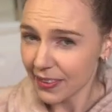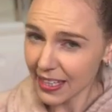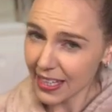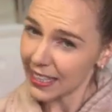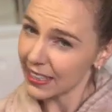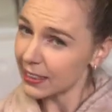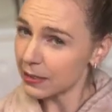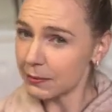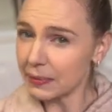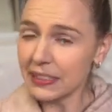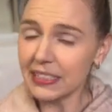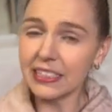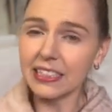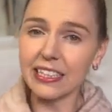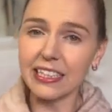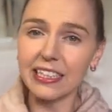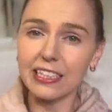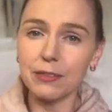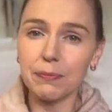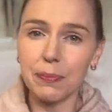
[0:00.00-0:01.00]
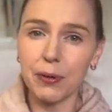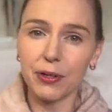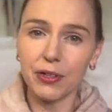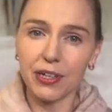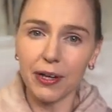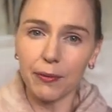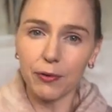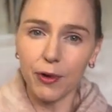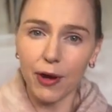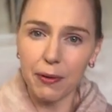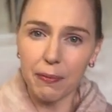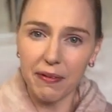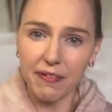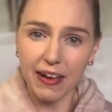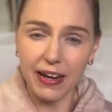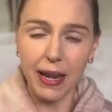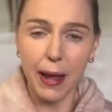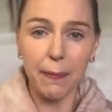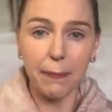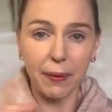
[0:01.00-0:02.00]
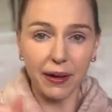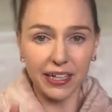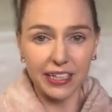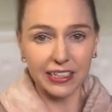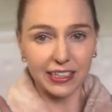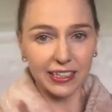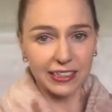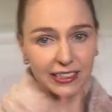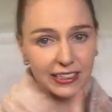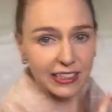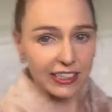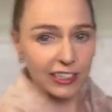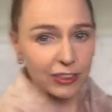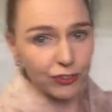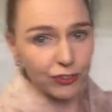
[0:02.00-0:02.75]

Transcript: his business is building up quite a bit right now, but he does sell his